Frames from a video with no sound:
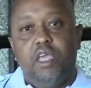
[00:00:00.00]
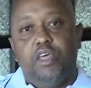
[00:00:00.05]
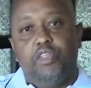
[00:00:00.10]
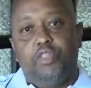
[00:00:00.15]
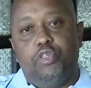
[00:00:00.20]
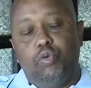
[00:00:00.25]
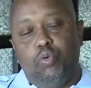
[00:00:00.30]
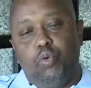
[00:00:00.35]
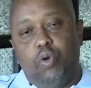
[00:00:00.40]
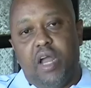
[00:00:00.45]

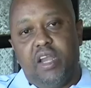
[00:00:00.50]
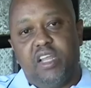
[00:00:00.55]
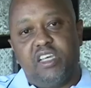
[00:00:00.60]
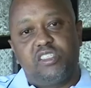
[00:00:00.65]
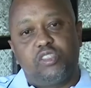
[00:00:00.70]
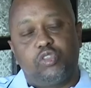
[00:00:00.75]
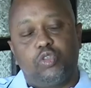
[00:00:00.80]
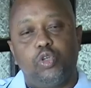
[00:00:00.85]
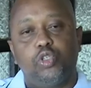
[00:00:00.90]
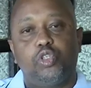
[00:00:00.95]
through an
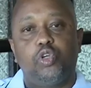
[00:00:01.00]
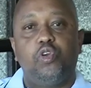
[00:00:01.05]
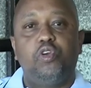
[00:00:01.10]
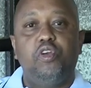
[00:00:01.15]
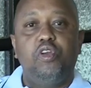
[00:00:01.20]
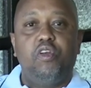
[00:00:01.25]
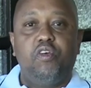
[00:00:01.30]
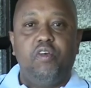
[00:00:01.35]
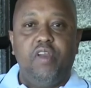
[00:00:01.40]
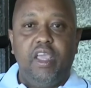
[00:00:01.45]

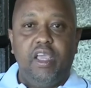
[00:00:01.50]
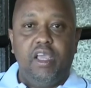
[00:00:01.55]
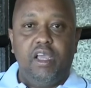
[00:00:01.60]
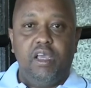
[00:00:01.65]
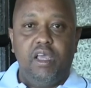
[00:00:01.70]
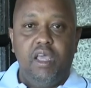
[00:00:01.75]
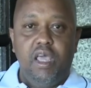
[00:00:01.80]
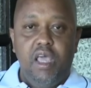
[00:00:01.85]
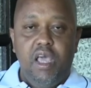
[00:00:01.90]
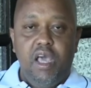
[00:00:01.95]
extortion ring
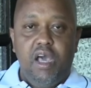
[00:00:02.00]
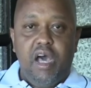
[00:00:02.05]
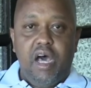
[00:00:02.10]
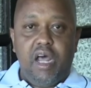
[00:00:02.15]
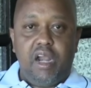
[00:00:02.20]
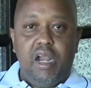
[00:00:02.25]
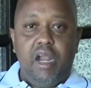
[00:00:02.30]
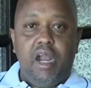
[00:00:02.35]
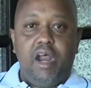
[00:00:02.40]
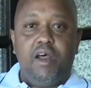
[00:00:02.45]

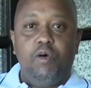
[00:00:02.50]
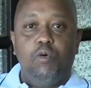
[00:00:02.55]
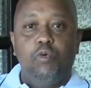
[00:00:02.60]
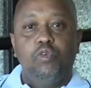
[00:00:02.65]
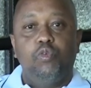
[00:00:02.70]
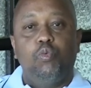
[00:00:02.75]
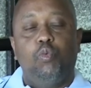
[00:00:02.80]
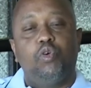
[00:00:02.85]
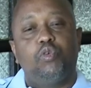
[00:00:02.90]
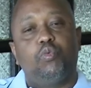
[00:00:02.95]

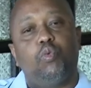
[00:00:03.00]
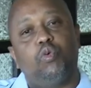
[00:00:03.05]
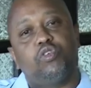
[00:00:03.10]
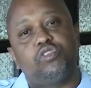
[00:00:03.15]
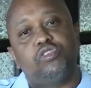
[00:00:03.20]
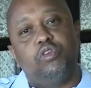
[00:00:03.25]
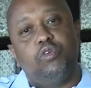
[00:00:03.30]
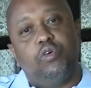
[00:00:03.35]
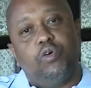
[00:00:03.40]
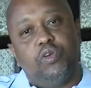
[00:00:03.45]
around what
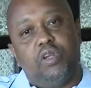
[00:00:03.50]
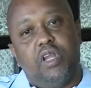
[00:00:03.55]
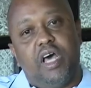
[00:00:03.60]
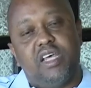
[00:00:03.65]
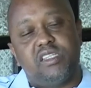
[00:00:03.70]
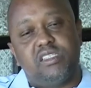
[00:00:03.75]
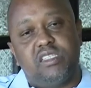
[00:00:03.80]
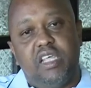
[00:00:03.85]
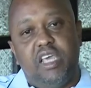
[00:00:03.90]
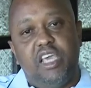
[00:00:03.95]
was known
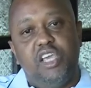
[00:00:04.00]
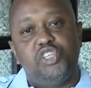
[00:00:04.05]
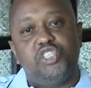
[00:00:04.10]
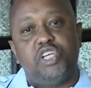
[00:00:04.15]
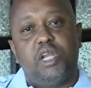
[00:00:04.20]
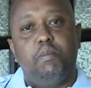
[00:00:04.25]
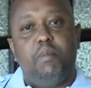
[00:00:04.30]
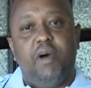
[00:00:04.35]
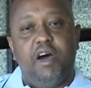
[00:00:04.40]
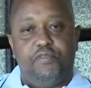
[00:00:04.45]
as the
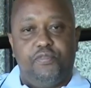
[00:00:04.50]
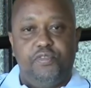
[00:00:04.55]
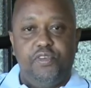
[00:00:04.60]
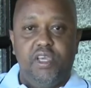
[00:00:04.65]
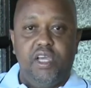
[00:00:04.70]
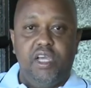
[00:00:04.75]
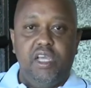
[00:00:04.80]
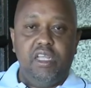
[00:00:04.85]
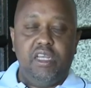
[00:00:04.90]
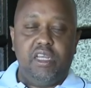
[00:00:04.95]
Asian
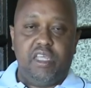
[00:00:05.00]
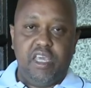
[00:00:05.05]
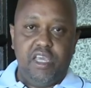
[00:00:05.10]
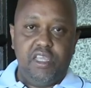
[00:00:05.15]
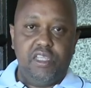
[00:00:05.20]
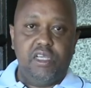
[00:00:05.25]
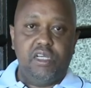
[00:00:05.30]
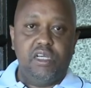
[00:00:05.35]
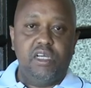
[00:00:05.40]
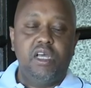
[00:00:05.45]
Mafia in
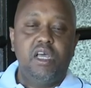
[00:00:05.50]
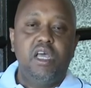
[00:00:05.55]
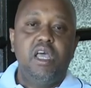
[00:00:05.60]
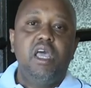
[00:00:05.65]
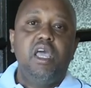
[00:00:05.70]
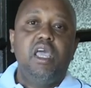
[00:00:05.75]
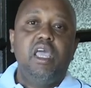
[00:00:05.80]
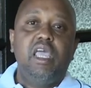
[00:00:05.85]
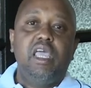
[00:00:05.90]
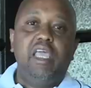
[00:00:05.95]
Kenya,
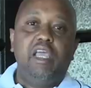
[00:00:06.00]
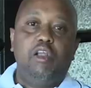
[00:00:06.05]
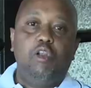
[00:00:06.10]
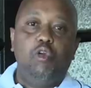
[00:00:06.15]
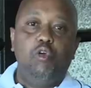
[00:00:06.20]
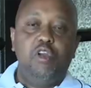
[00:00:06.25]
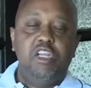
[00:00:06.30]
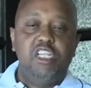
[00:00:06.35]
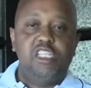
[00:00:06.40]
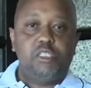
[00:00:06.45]

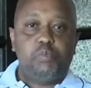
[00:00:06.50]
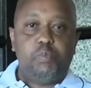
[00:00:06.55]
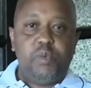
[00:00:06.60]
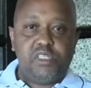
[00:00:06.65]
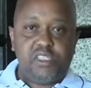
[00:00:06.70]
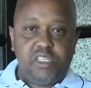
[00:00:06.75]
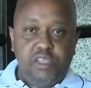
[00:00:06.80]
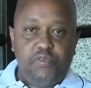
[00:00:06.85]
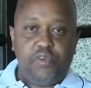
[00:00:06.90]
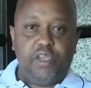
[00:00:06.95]
including
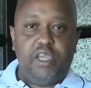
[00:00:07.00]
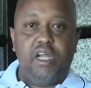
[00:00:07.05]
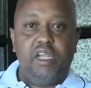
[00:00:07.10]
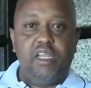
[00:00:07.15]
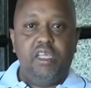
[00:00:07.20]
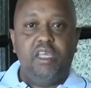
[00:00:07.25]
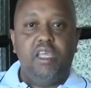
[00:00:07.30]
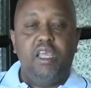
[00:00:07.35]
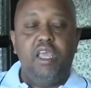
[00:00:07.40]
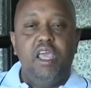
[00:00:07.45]

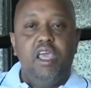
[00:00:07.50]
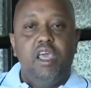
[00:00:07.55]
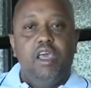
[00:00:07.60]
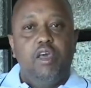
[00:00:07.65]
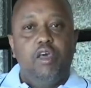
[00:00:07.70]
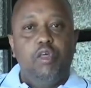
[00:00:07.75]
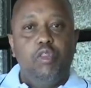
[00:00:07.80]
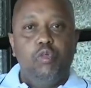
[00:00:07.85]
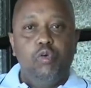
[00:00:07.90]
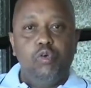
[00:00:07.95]
specifically
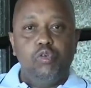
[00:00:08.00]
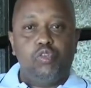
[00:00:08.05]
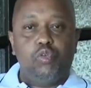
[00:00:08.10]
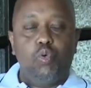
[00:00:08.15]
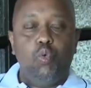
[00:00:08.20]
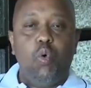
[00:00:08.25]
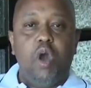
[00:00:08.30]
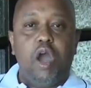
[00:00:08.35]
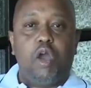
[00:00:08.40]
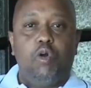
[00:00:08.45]
those
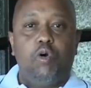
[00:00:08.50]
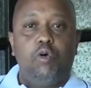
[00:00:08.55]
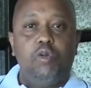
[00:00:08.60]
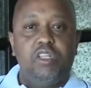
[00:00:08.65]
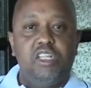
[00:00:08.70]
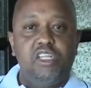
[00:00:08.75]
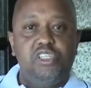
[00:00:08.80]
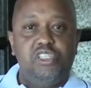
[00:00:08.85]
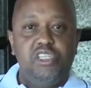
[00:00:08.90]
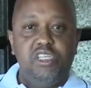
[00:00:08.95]
who were called
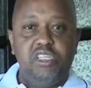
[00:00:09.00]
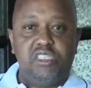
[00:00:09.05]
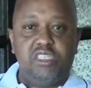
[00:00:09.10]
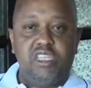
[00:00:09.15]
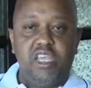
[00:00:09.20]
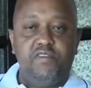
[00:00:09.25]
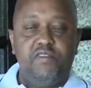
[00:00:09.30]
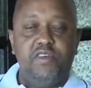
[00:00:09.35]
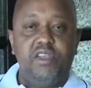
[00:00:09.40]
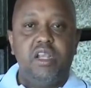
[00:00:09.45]
the
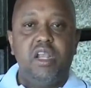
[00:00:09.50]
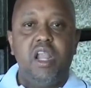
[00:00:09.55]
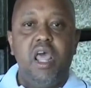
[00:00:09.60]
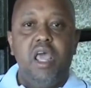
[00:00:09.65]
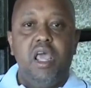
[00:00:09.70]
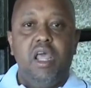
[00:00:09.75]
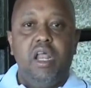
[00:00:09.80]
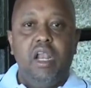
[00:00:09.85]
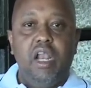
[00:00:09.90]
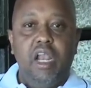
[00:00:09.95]
G7,
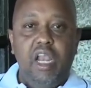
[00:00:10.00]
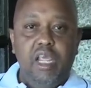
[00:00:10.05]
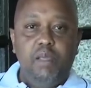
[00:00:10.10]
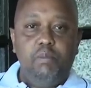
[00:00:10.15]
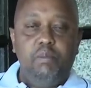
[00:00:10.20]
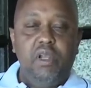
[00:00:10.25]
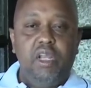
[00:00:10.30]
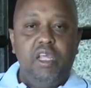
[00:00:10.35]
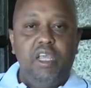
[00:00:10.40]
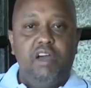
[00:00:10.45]

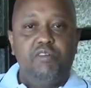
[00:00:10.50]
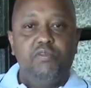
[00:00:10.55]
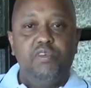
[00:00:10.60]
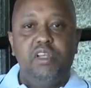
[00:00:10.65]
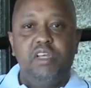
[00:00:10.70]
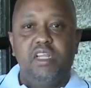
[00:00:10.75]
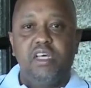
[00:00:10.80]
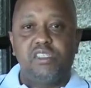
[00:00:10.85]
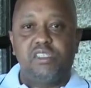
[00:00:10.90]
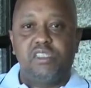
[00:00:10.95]
namely
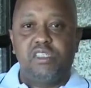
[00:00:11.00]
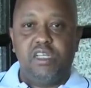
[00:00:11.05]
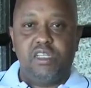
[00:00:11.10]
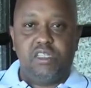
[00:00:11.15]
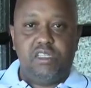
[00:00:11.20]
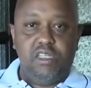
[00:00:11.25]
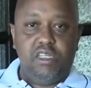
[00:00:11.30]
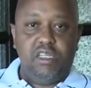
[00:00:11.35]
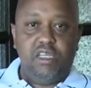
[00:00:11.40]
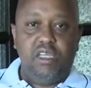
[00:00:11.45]
Havinder
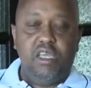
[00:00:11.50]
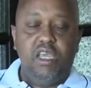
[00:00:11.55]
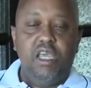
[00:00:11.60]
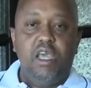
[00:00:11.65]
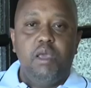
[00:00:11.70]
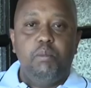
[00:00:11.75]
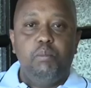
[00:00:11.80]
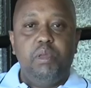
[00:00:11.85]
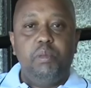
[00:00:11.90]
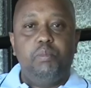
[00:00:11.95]
Sethi,
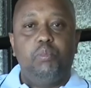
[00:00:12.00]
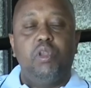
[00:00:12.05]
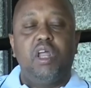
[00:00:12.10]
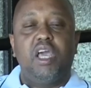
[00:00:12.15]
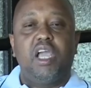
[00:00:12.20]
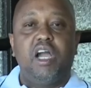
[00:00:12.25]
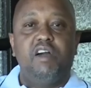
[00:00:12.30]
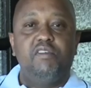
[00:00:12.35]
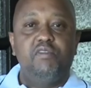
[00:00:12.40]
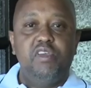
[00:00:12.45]
people
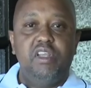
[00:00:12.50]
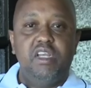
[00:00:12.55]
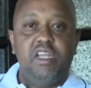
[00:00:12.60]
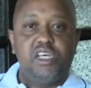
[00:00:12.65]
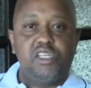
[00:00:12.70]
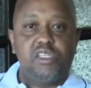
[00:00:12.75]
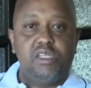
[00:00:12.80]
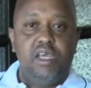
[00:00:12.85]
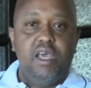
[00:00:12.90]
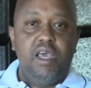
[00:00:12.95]
like
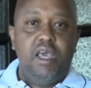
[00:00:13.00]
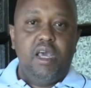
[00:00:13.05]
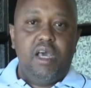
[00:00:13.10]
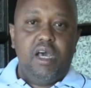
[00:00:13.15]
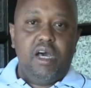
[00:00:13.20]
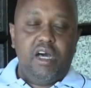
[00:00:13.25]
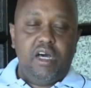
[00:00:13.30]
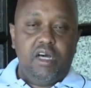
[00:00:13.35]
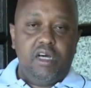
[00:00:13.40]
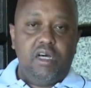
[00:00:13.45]
Havinder
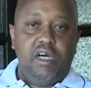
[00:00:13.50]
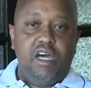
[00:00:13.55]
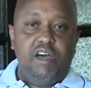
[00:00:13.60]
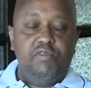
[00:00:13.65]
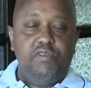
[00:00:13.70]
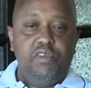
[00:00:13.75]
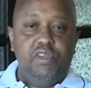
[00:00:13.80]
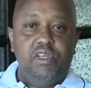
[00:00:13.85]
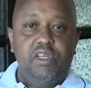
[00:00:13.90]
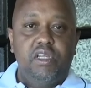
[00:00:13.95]

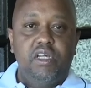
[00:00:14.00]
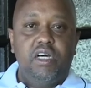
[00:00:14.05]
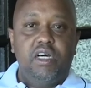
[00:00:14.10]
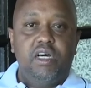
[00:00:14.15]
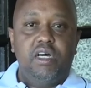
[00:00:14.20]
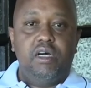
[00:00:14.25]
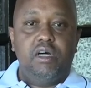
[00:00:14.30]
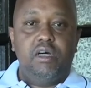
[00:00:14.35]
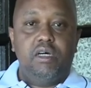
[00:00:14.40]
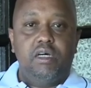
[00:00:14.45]

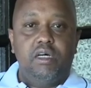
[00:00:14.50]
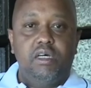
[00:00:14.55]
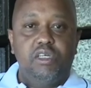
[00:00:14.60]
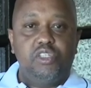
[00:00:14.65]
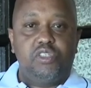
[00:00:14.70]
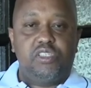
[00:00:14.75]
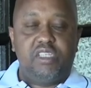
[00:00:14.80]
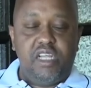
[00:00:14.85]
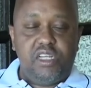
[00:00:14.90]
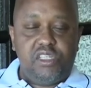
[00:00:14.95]

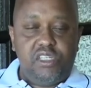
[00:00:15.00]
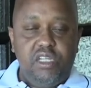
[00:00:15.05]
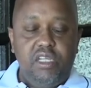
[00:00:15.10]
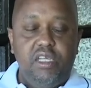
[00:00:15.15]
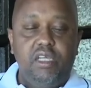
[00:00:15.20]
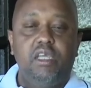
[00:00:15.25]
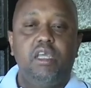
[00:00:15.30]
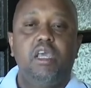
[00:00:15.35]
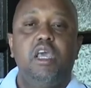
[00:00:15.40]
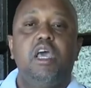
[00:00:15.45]

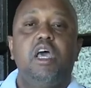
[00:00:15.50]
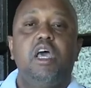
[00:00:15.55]
Sethi,